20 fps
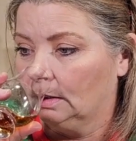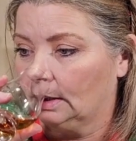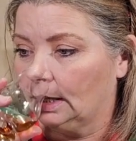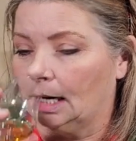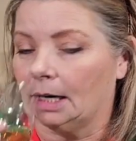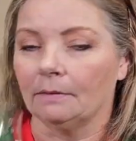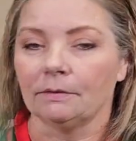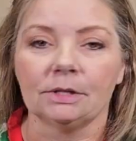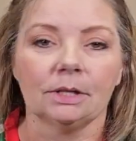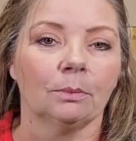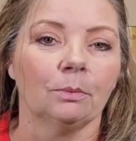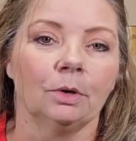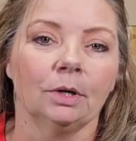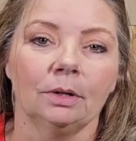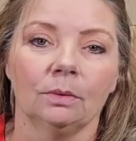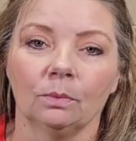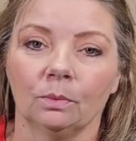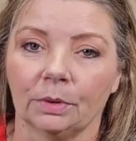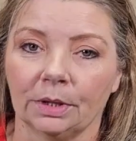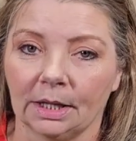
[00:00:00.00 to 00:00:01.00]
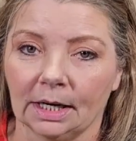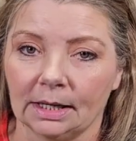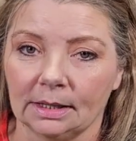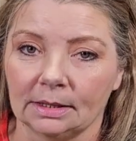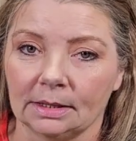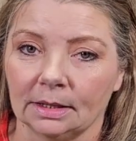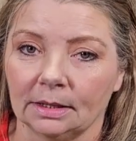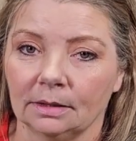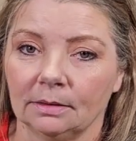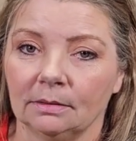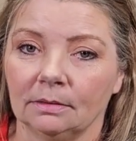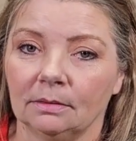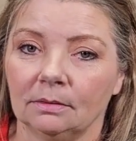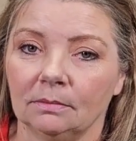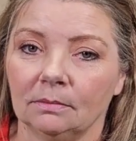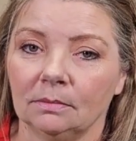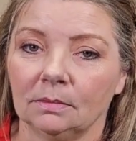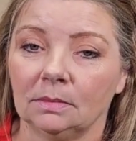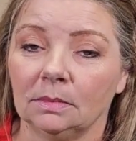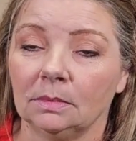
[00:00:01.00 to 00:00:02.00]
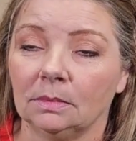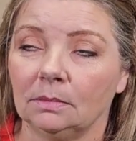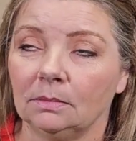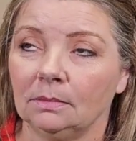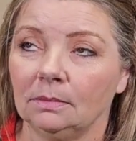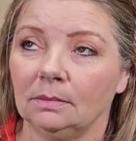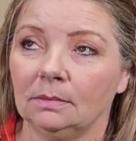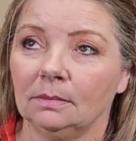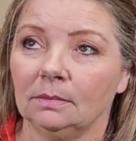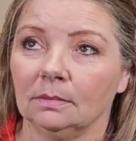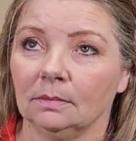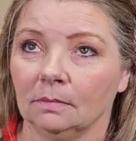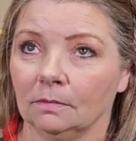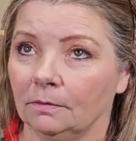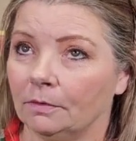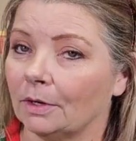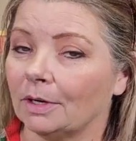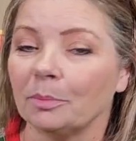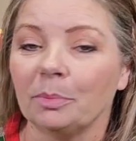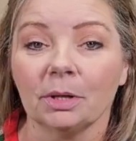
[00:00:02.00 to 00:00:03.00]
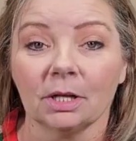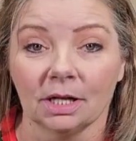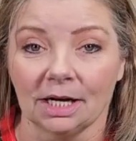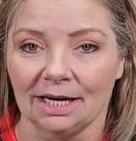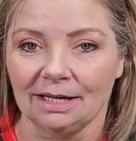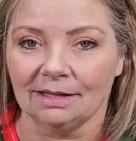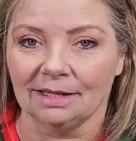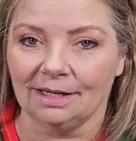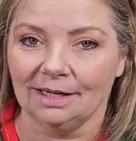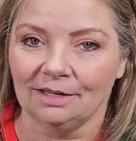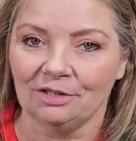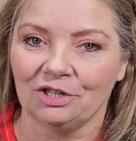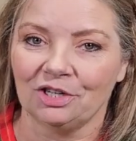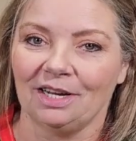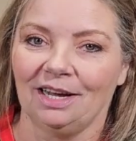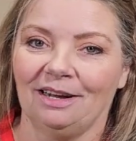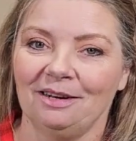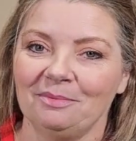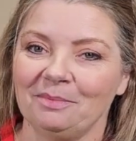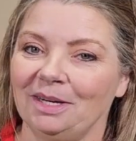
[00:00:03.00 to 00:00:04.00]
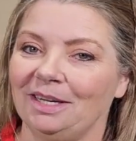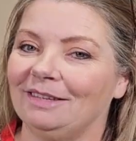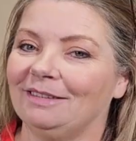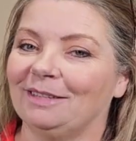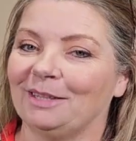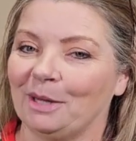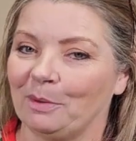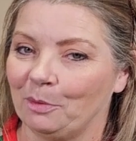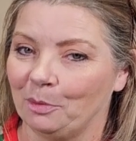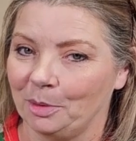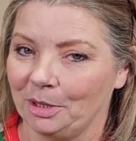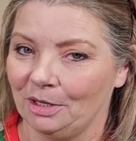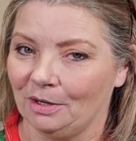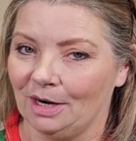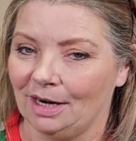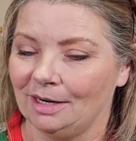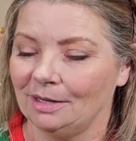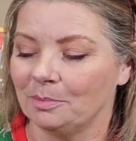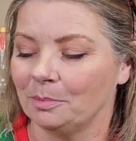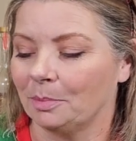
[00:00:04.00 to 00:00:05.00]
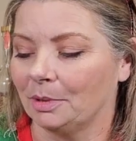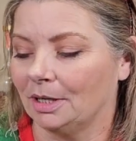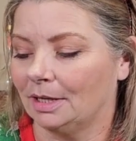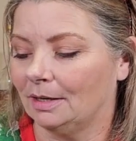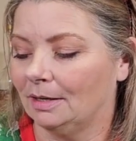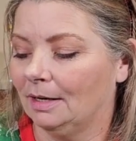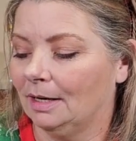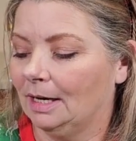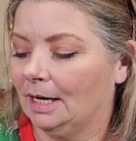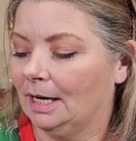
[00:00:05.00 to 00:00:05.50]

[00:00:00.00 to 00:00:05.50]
And if someone would like to very politely educate me, that would be great. But